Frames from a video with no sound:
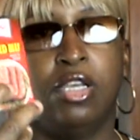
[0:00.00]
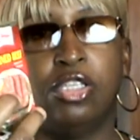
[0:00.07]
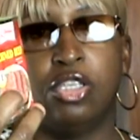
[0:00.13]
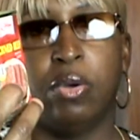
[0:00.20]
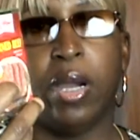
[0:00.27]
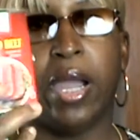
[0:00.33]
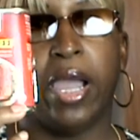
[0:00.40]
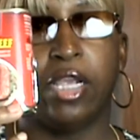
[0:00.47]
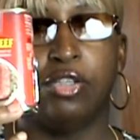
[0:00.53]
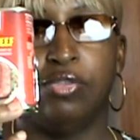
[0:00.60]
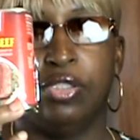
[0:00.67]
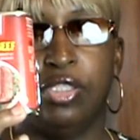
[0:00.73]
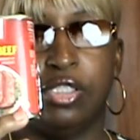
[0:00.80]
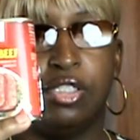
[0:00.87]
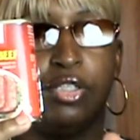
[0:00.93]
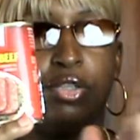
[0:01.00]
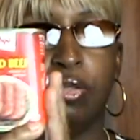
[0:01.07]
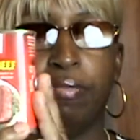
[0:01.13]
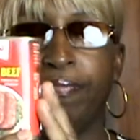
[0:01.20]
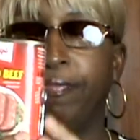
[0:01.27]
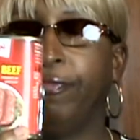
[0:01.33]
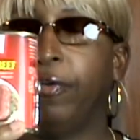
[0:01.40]
so I actually just
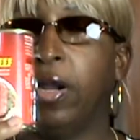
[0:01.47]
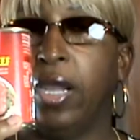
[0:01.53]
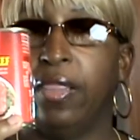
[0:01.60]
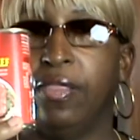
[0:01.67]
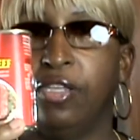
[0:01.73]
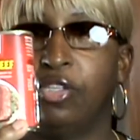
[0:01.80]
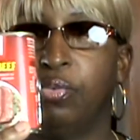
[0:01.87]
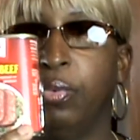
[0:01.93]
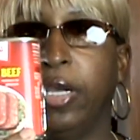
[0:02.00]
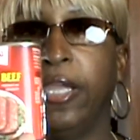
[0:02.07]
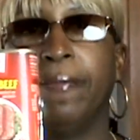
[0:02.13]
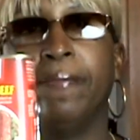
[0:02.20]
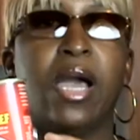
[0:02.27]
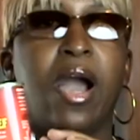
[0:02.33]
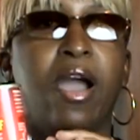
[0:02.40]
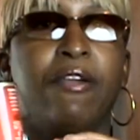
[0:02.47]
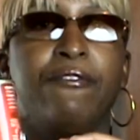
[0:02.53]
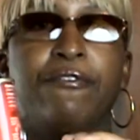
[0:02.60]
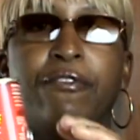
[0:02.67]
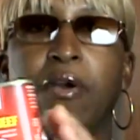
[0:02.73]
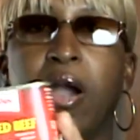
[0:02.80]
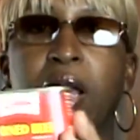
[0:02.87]
fry it this way. I
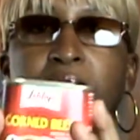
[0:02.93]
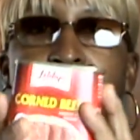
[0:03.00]
fry